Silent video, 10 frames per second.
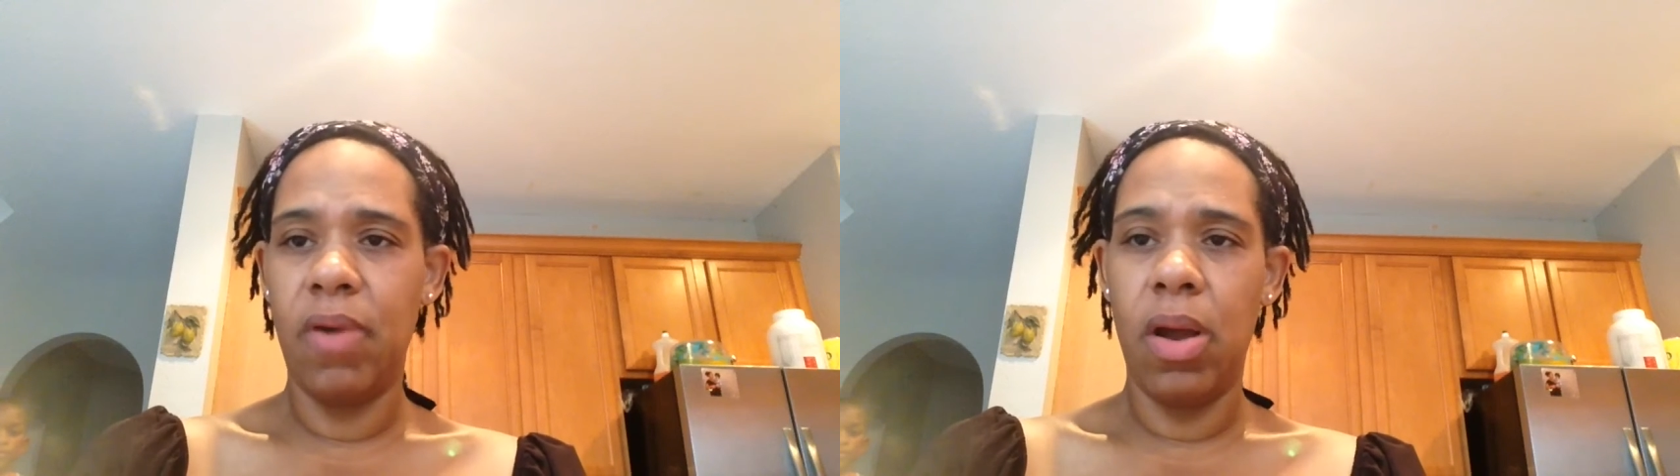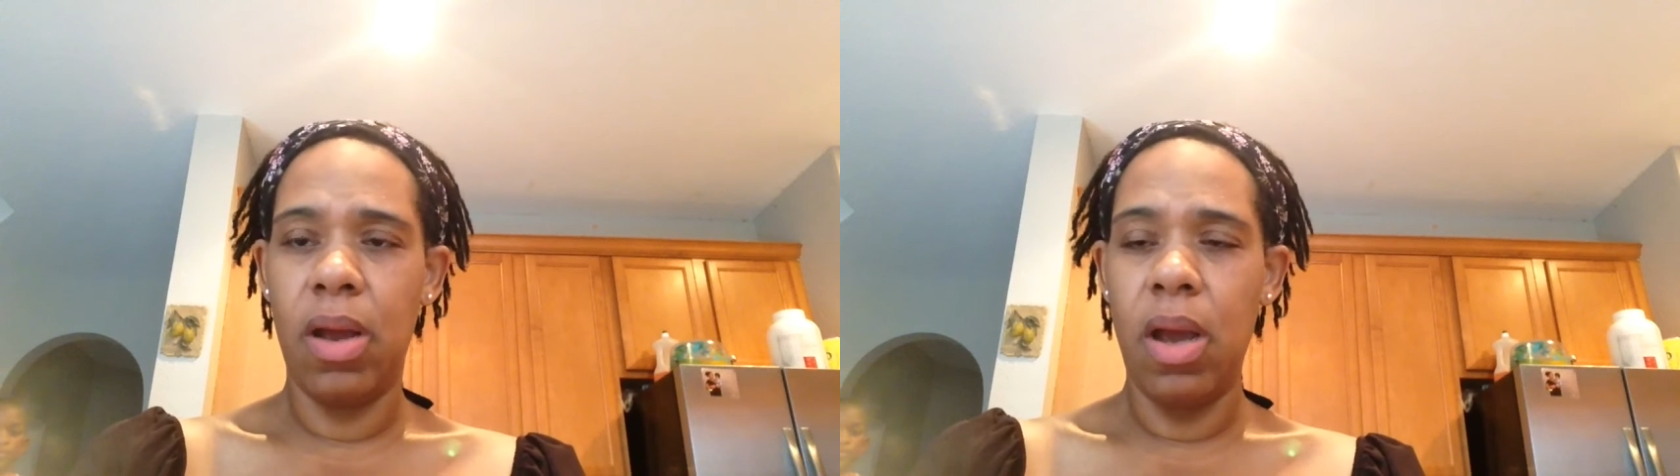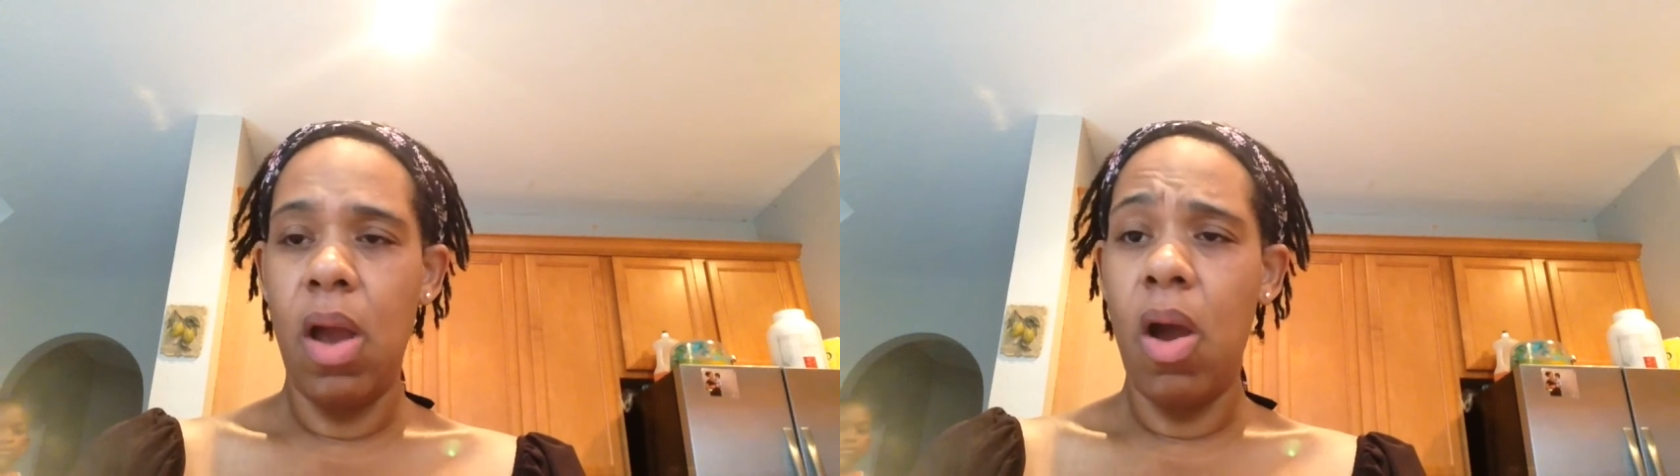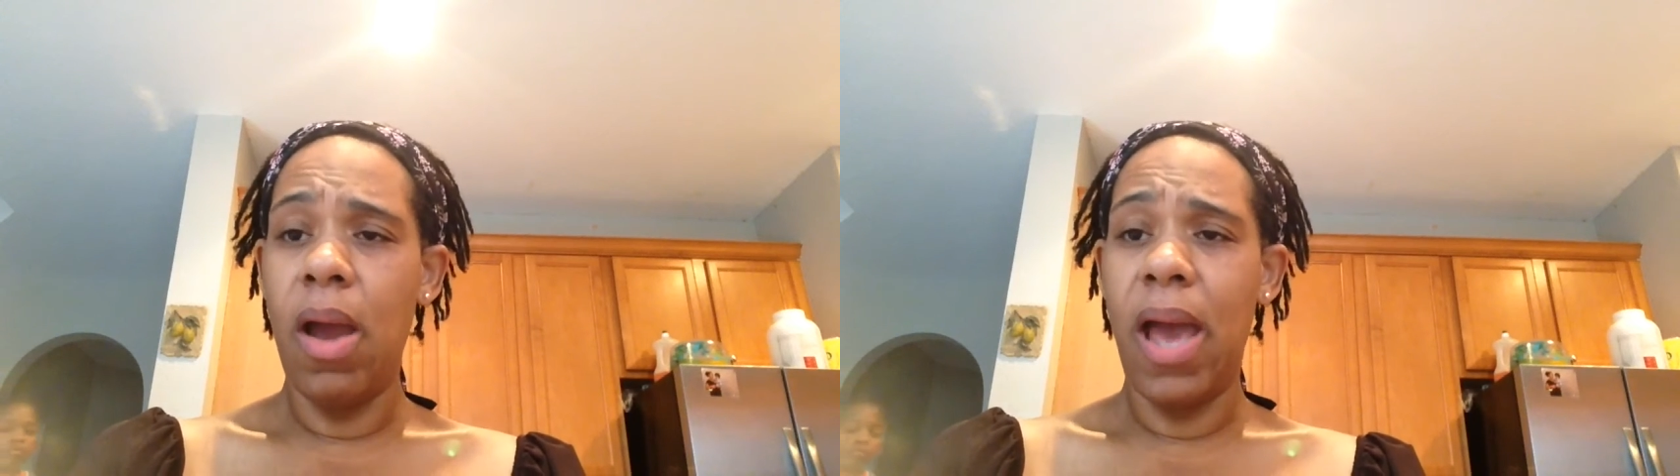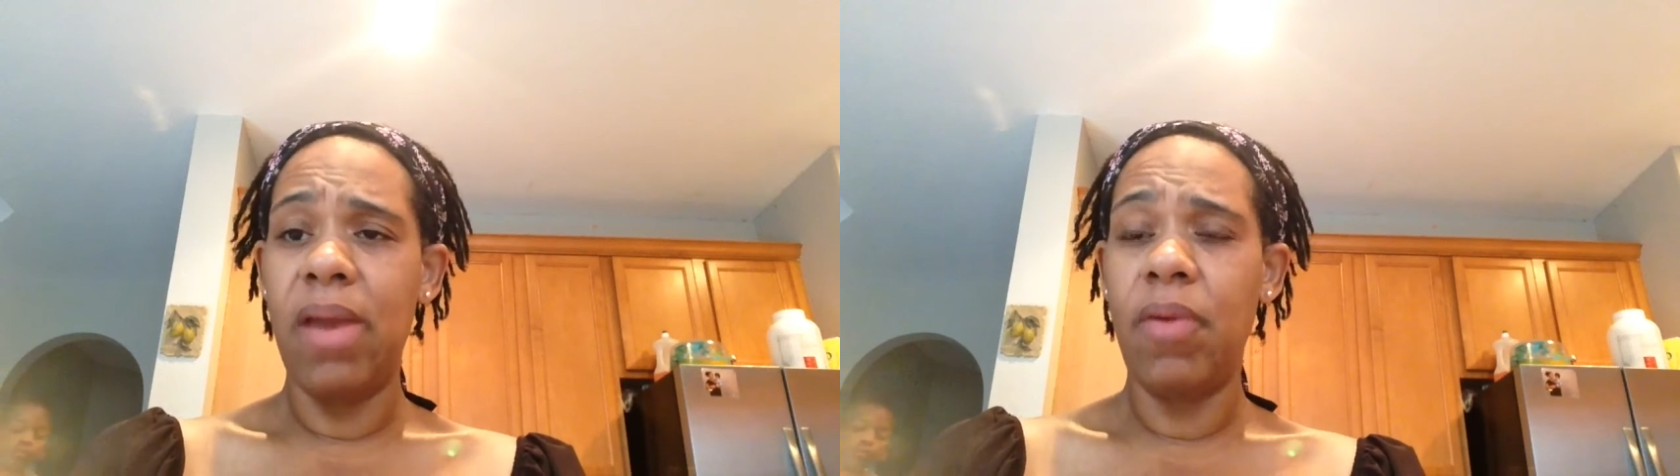
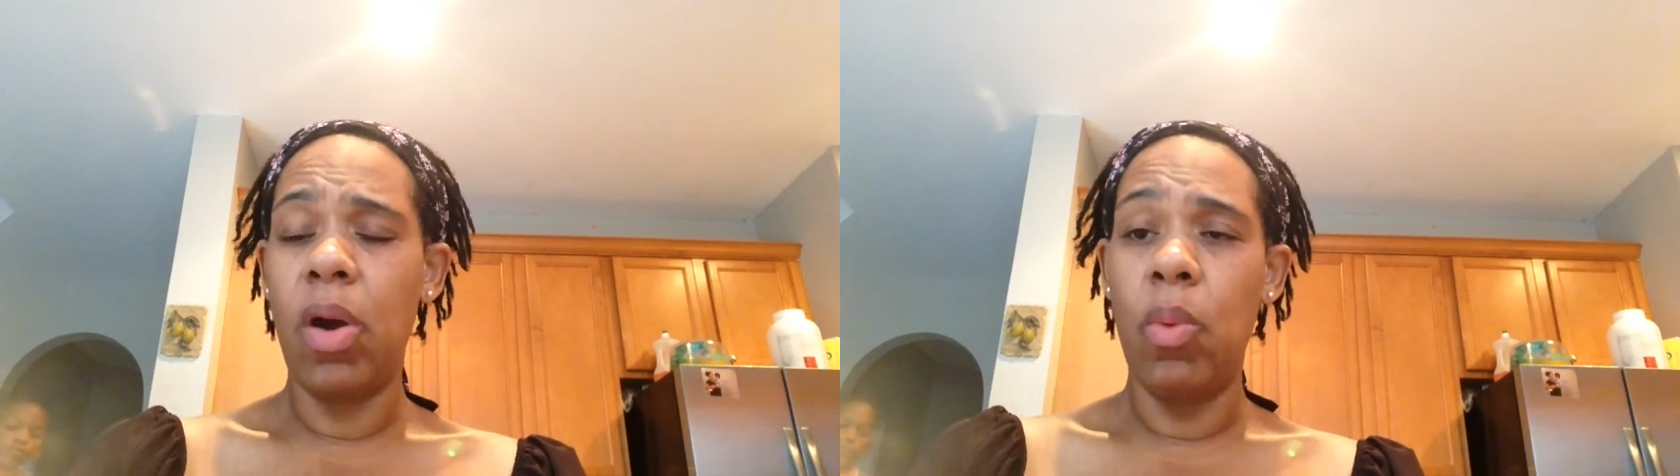our